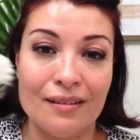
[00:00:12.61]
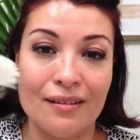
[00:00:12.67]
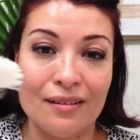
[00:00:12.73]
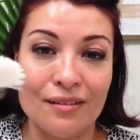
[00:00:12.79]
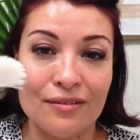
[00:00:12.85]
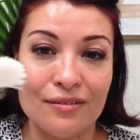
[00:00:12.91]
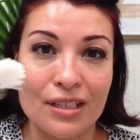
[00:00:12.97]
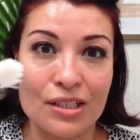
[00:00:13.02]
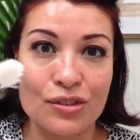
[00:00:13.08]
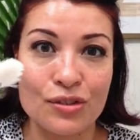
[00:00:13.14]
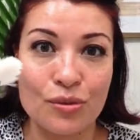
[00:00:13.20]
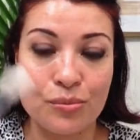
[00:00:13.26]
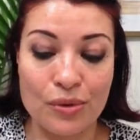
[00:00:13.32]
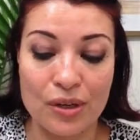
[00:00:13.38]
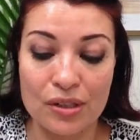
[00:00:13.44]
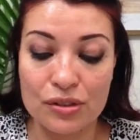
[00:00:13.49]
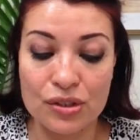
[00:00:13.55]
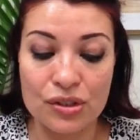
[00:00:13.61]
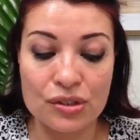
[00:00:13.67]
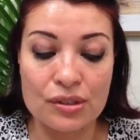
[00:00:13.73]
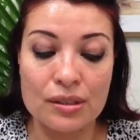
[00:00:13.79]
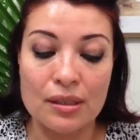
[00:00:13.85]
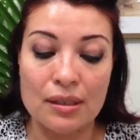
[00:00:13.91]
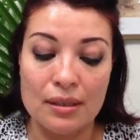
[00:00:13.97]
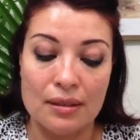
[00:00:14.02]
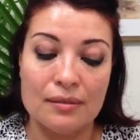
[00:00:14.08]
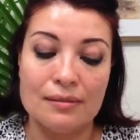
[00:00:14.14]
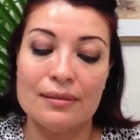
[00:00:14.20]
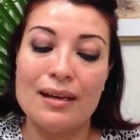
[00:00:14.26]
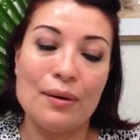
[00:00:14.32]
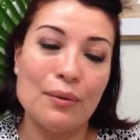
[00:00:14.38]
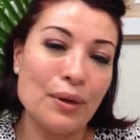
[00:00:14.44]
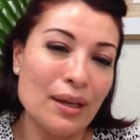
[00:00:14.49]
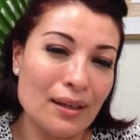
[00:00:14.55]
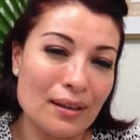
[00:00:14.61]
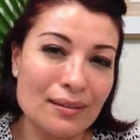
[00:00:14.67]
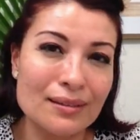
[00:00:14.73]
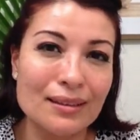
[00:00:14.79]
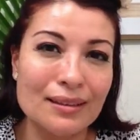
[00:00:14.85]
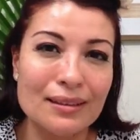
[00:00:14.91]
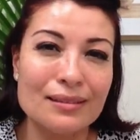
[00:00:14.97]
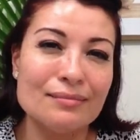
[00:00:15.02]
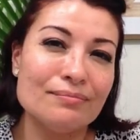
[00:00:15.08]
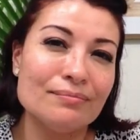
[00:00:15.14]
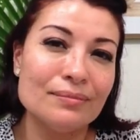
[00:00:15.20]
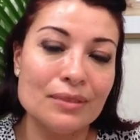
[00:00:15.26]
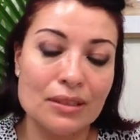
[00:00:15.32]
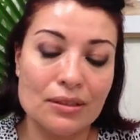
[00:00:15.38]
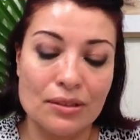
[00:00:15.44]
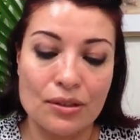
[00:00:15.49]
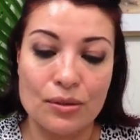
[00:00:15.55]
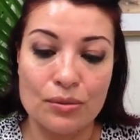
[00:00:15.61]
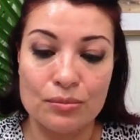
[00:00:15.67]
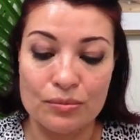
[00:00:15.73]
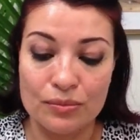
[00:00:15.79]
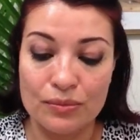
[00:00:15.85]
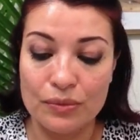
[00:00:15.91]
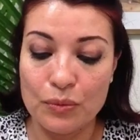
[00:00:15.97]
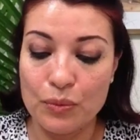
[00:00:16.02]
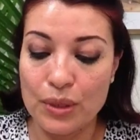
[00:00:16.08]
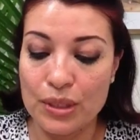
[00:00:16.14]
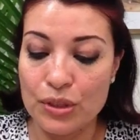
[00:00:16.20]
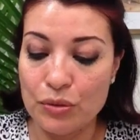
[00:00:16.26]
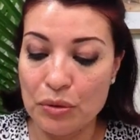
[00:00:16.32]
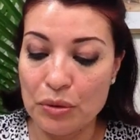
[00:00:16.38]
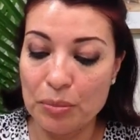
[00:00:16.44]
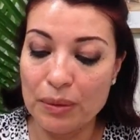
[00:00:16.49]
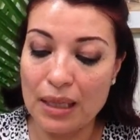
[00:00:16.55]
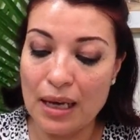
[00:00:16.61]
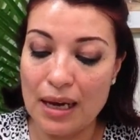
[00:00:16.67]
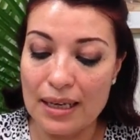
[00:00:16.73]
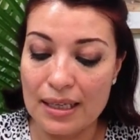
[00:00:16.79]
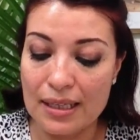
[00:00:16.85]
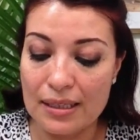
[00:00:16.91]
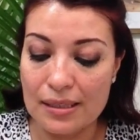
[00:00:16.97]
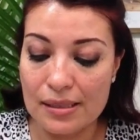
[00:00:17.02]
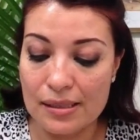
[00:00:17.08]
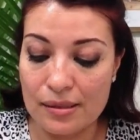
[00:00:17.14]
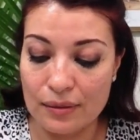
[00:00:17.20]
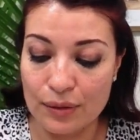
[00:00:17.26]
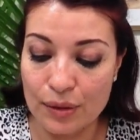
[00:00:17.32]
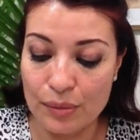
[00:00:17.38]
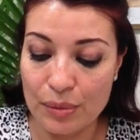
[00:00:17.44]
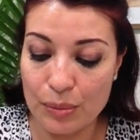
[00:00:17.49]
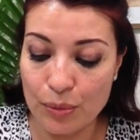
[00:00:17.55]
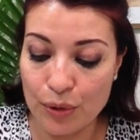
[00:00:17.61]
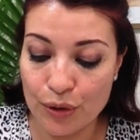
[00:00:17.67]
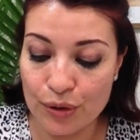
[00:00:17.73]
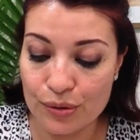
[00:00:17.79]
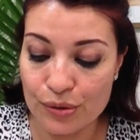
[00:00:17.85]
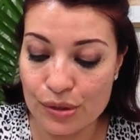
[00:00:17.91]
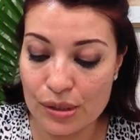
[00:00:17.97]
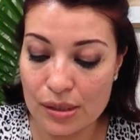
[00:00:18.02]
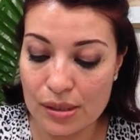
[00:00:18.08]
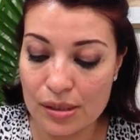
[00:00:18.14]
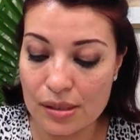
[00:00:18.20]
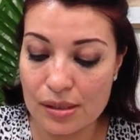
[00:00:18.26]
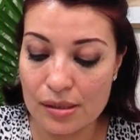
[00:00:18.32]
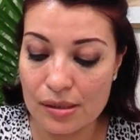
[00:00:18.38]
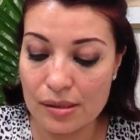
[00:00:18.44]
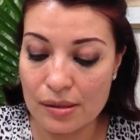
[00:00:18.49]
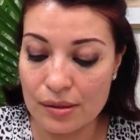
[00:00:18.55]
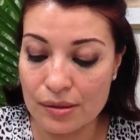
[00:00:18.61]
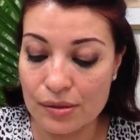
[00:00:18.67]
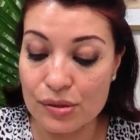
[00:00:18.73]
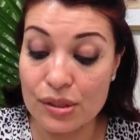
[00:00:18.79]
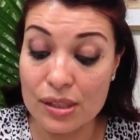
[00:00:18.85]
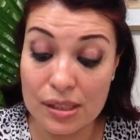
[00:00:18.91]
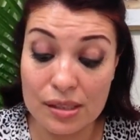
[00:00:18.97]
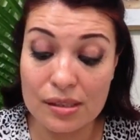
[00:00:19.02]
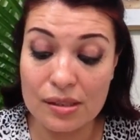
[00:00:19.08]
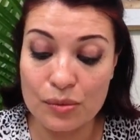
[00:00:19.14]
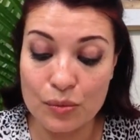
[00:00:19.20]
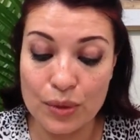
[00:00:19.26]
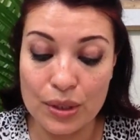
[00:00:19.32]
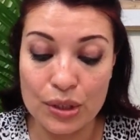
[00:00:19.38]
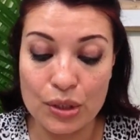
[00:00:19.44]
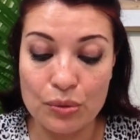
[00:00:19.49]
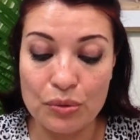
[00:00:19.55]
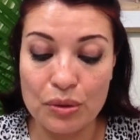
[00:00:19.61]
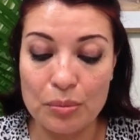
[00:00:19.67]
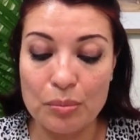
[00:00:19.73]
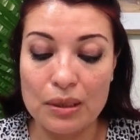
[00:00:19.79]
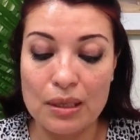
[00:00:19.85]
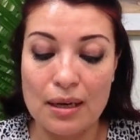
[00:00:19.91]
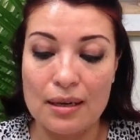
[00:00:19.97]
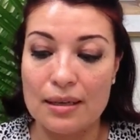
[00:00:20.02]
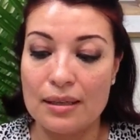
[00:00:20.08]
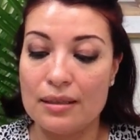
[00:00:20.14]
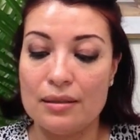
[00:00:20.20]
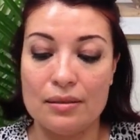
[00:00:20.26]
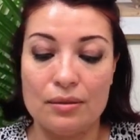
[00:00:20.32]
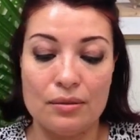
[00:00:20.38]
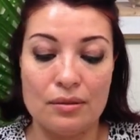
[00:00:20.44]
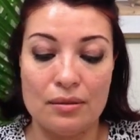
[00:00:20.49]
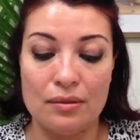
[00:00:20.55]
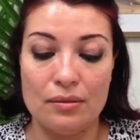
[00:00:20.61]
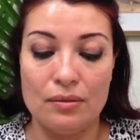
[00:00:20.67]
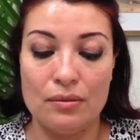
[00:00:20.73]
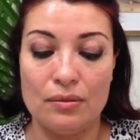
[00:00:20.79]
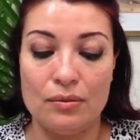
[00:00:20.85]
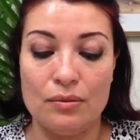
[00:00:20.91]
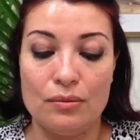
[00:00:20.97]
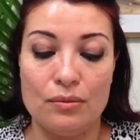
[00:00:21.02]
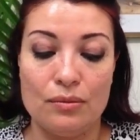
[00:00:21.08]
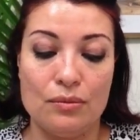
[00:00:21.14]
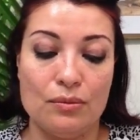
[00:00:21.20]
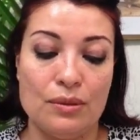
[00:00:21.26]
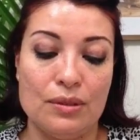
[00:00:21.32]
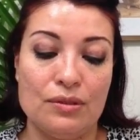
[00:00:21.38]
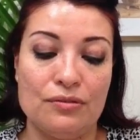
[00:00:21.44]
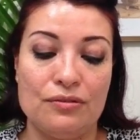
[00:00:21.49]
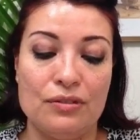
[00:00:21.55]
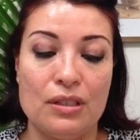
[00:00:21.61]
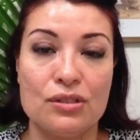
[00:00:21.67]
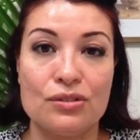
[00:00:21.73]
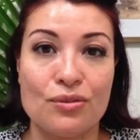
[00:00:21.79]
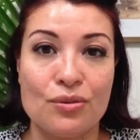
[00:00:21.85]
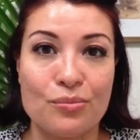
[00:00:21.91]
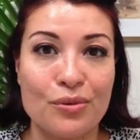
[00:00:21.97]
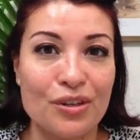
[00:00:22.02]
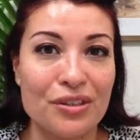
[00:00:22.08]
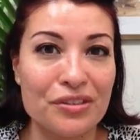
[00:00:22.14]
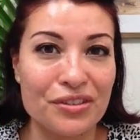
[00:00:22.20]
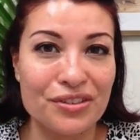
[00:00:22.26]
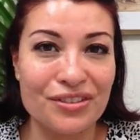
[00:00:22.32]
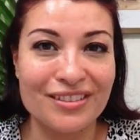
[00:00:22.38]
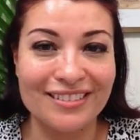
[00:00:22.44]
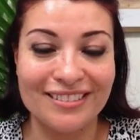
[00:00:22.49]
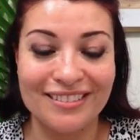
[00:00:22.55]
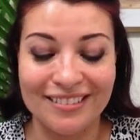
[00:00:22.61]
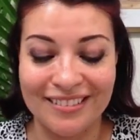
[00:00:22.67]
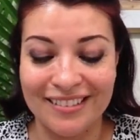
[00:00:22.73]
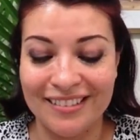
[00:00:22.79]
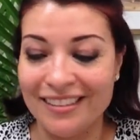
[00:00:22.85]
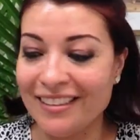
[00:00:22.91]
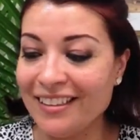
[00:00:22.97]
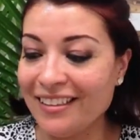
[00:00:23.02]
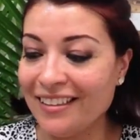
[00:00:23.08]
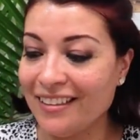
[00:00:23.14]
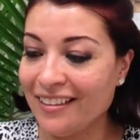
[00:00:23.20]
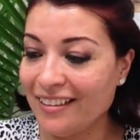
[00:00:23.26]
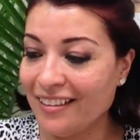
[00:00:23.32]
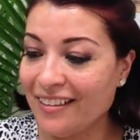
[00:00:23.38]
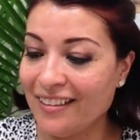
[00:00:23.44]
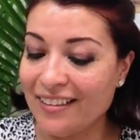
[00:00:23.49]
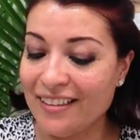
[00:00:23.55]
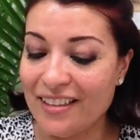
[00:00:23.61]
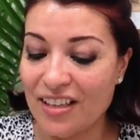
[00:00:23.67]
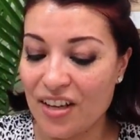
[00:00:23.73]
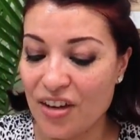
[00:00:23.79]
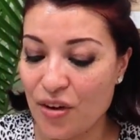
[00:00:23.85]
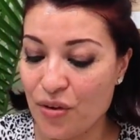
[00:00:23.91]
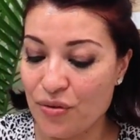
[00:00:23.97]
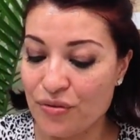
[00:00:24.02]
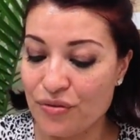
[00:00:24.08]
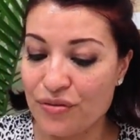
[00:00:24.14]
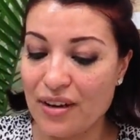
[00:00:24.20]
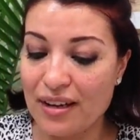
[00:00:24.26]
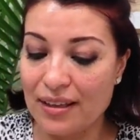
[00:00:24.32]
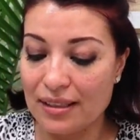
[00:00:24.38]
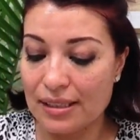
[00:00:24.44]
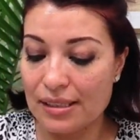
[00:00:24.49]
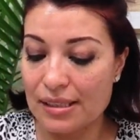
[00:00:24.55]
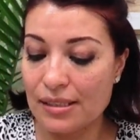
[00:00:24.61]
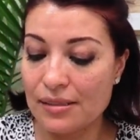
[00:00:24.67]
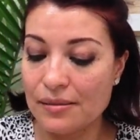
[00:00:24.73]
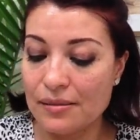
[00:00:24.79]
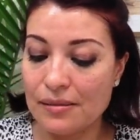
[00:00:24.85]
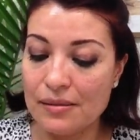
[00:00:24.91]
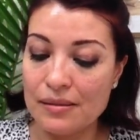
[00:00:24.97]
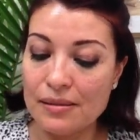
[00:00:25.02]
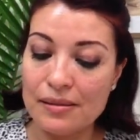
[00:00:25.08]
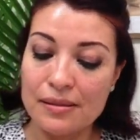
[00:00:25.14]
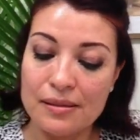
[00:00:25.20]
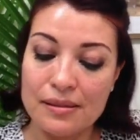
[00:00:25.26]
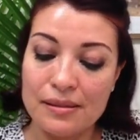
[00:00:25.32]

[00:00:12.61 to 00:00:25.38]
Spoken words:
facial brush. That way, it, you know, when you apply it, it's a little bit more consistent when you apply it with a facial brush. All right. So